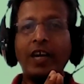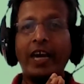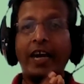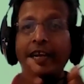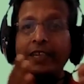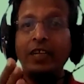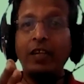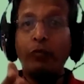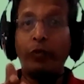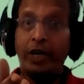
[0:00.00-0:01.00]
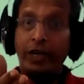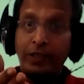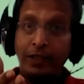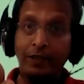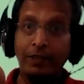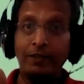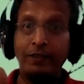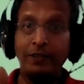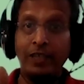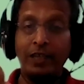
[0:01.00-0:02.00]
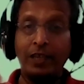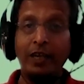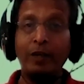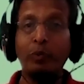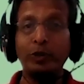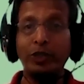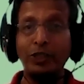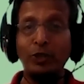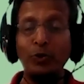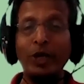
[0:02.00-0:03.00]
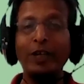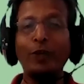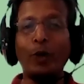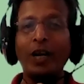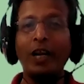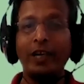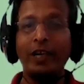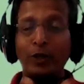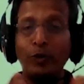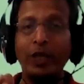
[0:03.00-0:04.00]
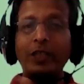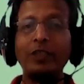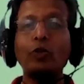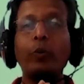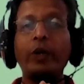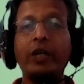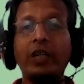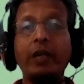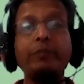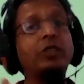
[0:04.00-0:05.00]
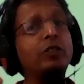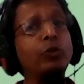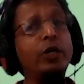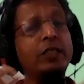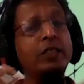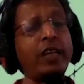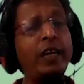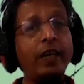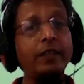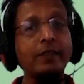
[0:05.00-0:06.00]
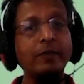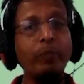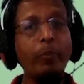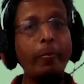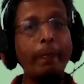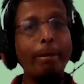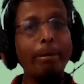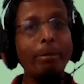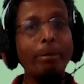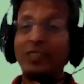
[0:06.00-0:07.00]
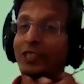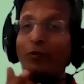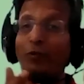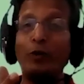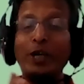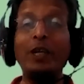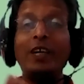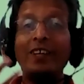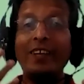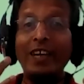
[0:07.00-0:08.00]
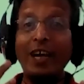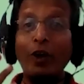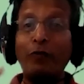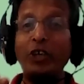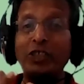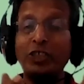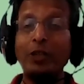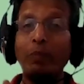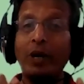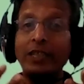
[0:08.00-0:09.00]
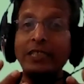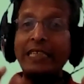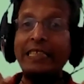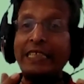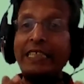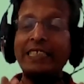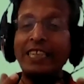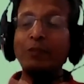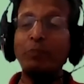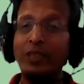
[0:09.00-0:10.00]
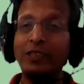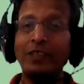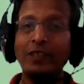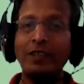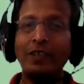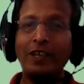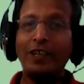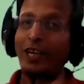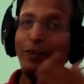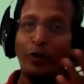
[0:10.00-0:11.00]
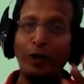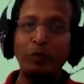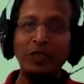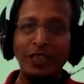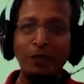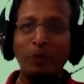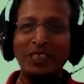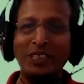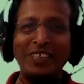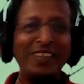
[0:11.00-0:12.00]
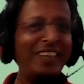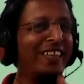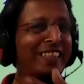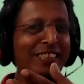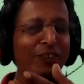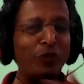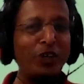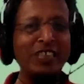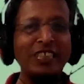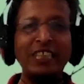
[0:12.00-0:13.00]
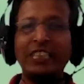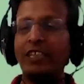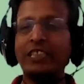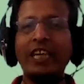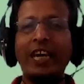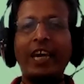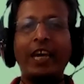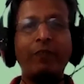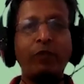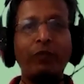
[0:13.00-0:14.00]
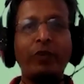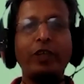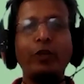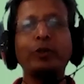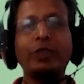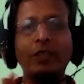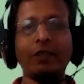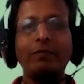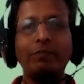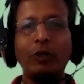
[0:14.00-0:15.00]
I identified that the entire process doing it online during these COVID times just took us 10 days. And she found it efficient by 66%. And for a business person, that's the first thing she will say, hey, we have reduced the